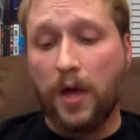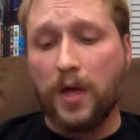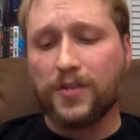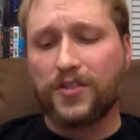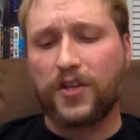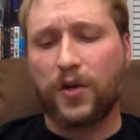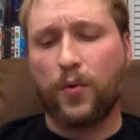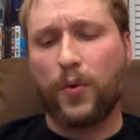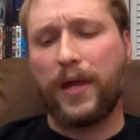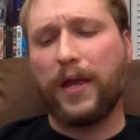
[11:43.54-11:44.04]

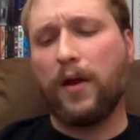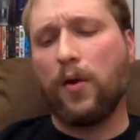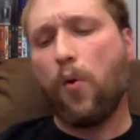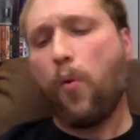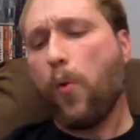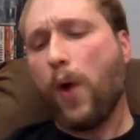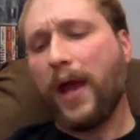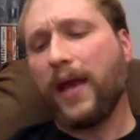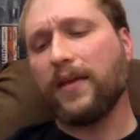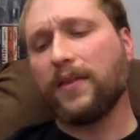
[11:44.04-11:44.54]
So, in a
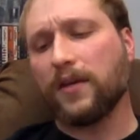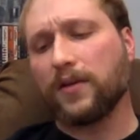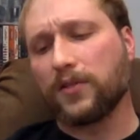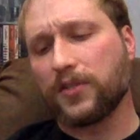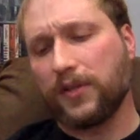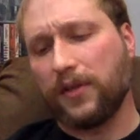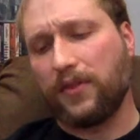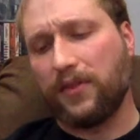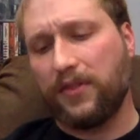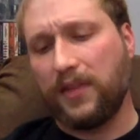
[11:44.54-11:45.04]
way,
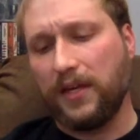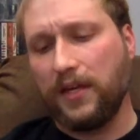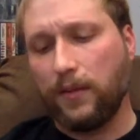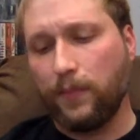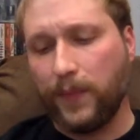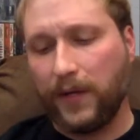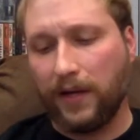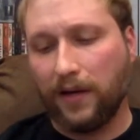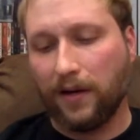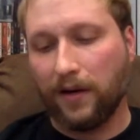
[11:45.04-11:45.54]
there's a
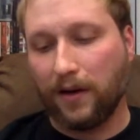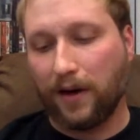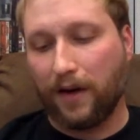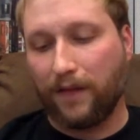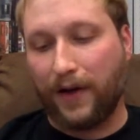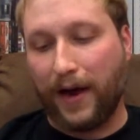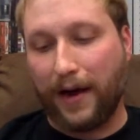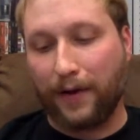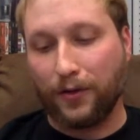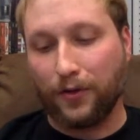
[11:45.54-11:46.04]
theme here
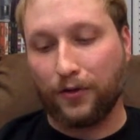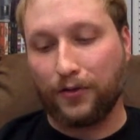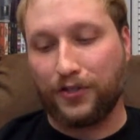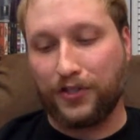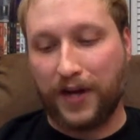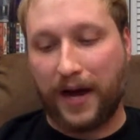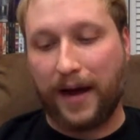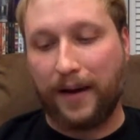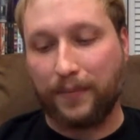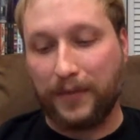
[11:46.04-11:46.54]
of how your
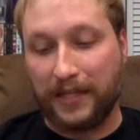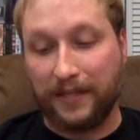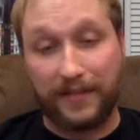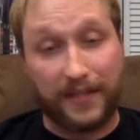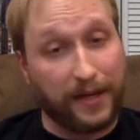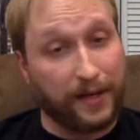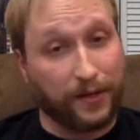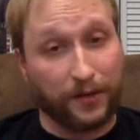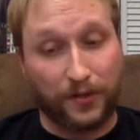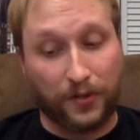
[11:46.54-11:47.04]
job can
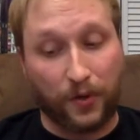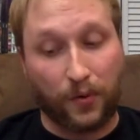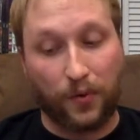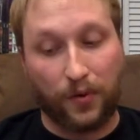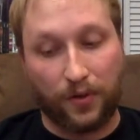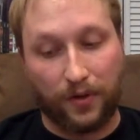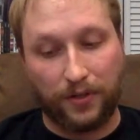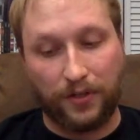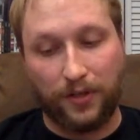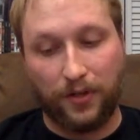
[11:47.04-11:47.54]
take a
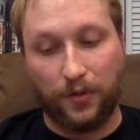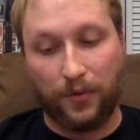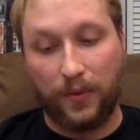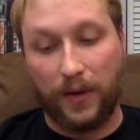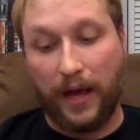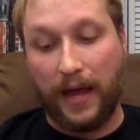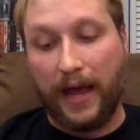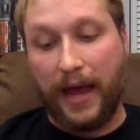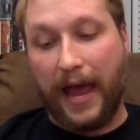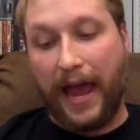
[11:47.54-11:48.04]
toll on you
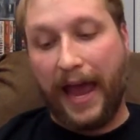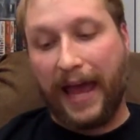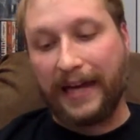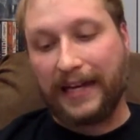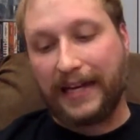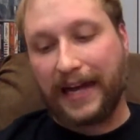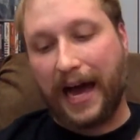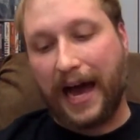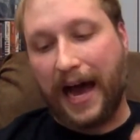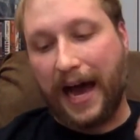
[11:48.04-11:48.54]

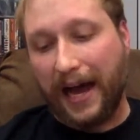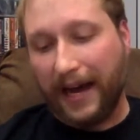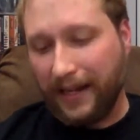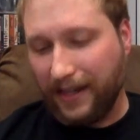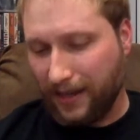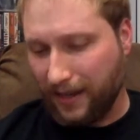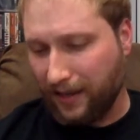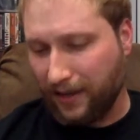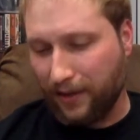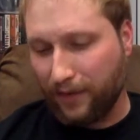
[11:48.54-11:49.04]
and
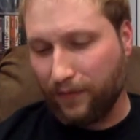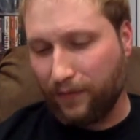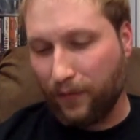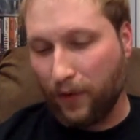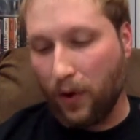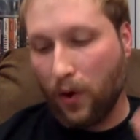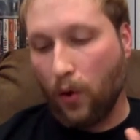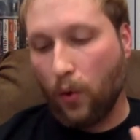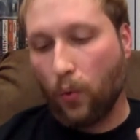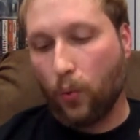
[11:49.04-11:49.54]
kind of
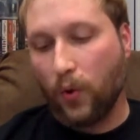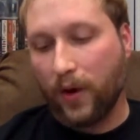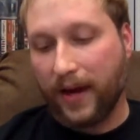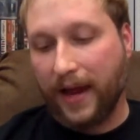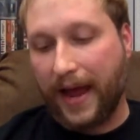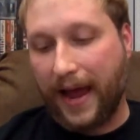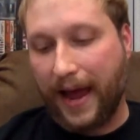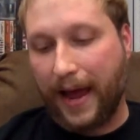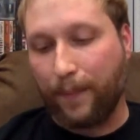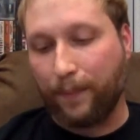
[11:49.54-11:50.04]
what
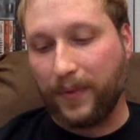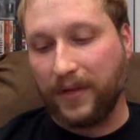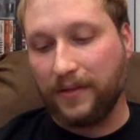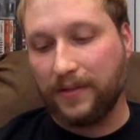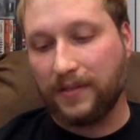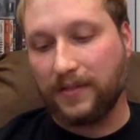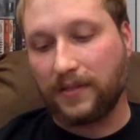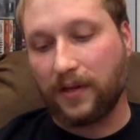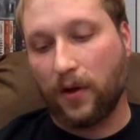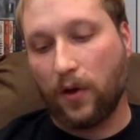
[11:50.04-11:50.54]

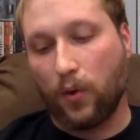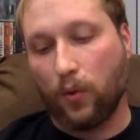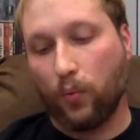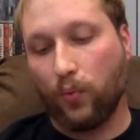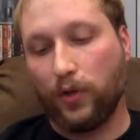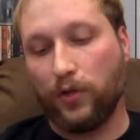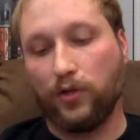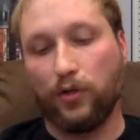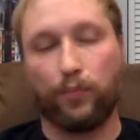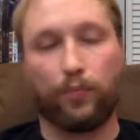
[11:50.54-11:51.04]
happens
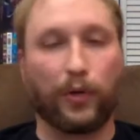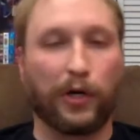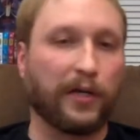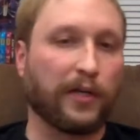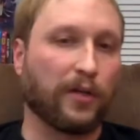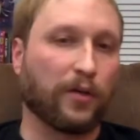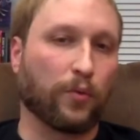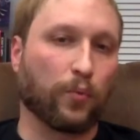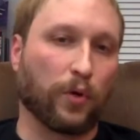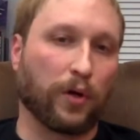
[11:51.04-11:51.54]
when you
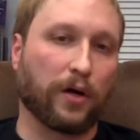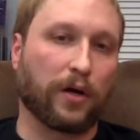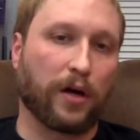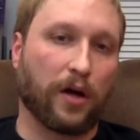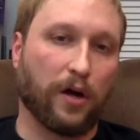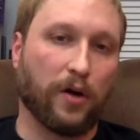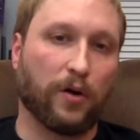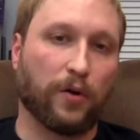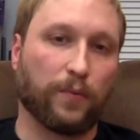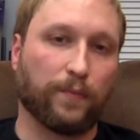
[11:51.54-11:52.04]
bring your work
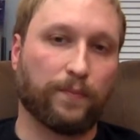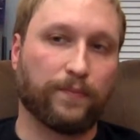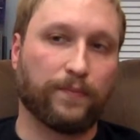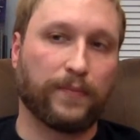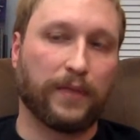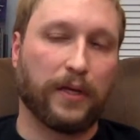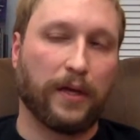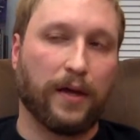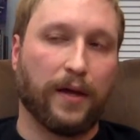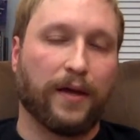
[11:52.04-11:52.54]
home.
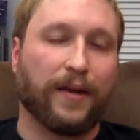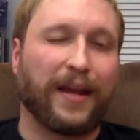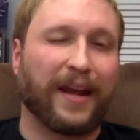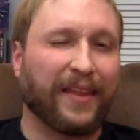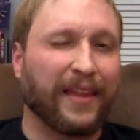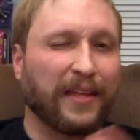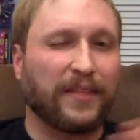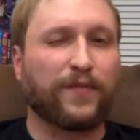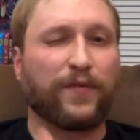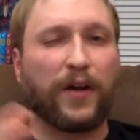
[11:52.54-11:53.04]

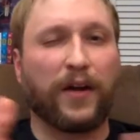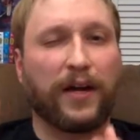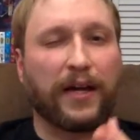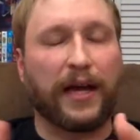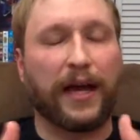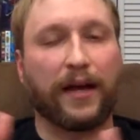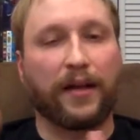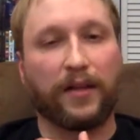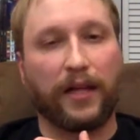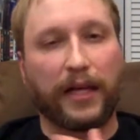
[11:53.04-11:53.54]
Now, that's very
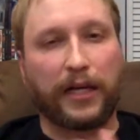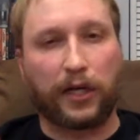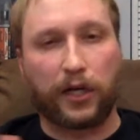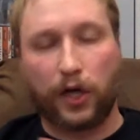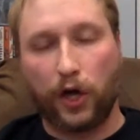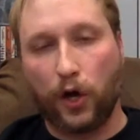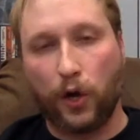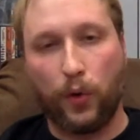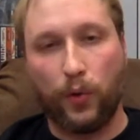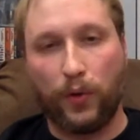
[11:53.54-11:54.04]
kind of like
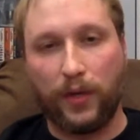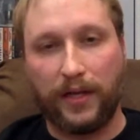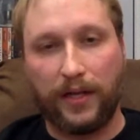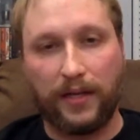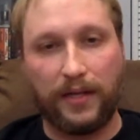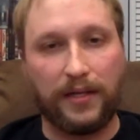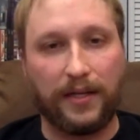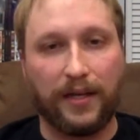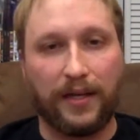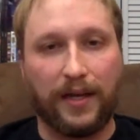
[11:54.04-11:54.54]

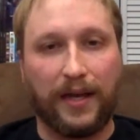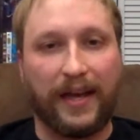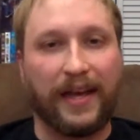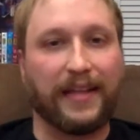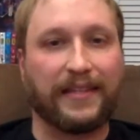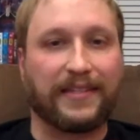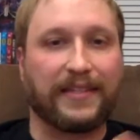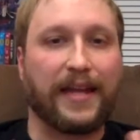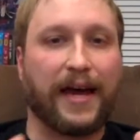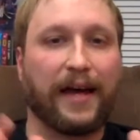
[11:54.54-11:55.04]
coded.
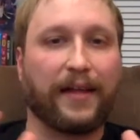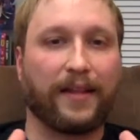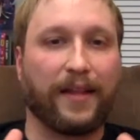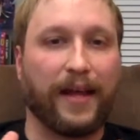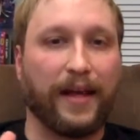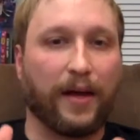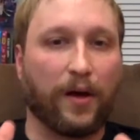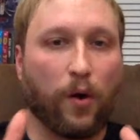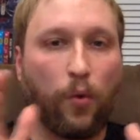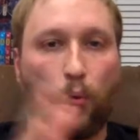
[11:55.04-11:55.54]
It's not
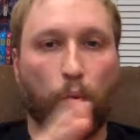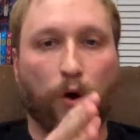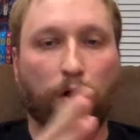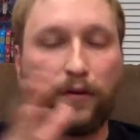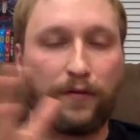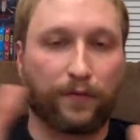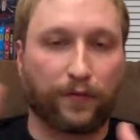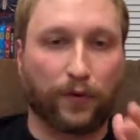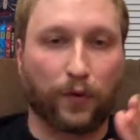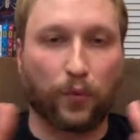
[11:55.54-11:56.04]
like a
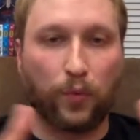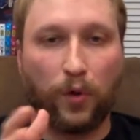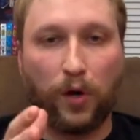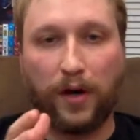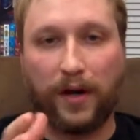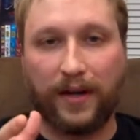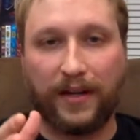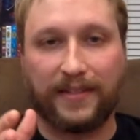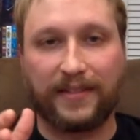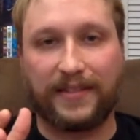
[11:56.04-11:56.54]

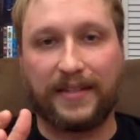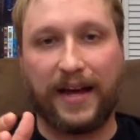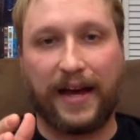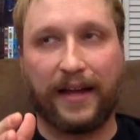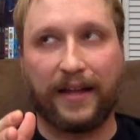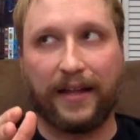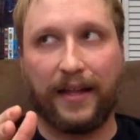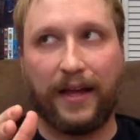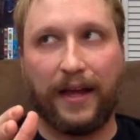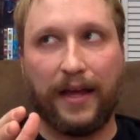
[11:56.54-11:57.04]
one-for-one. It's
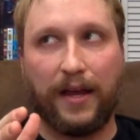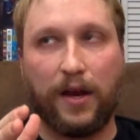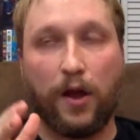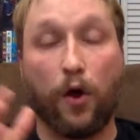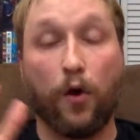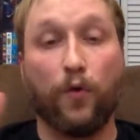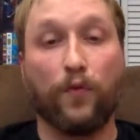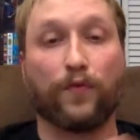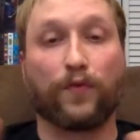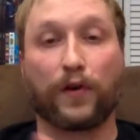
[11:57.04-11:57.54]
not an
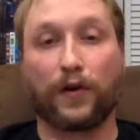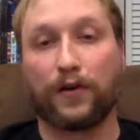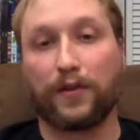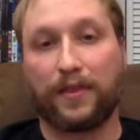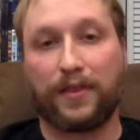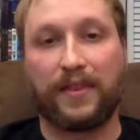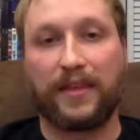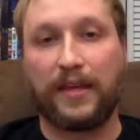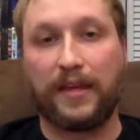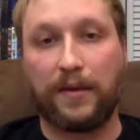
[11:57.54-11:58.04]
overt
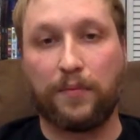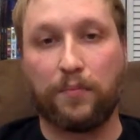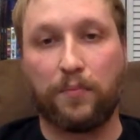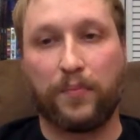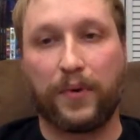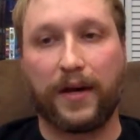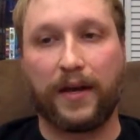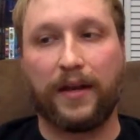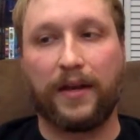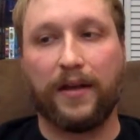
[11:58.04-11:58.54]
theme,
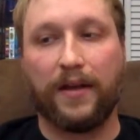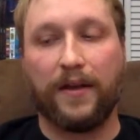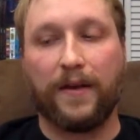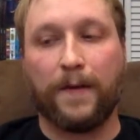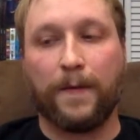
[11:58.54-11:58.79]
but...